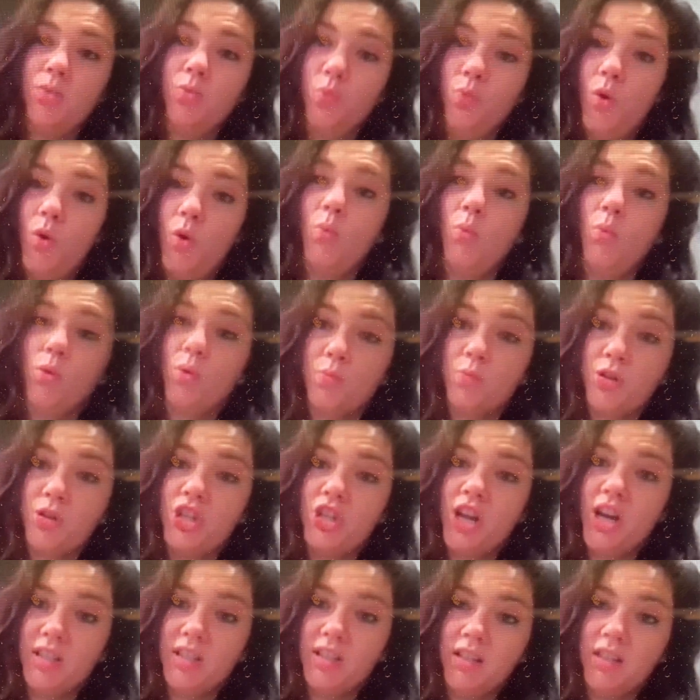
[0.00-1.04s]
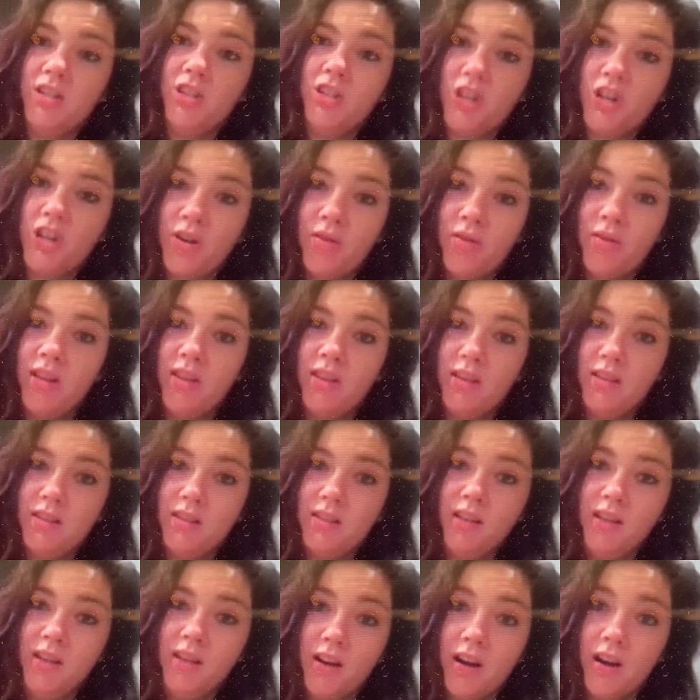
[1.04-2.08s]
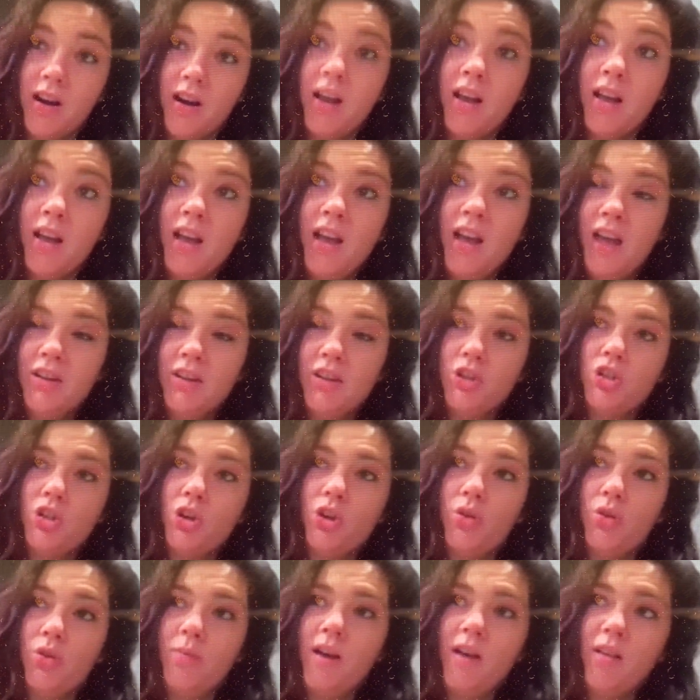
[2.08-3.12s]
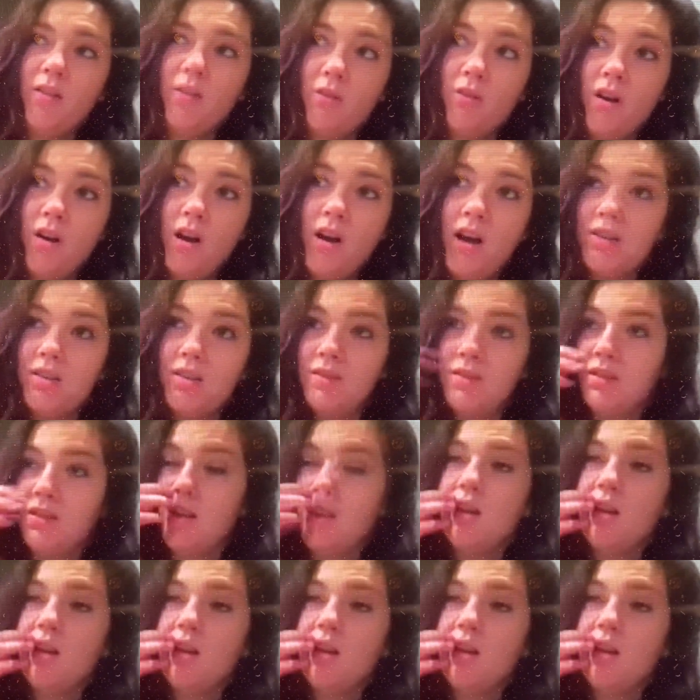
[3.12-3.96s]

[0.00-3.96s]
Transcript: what we're projecting to generate this year to show them that loss.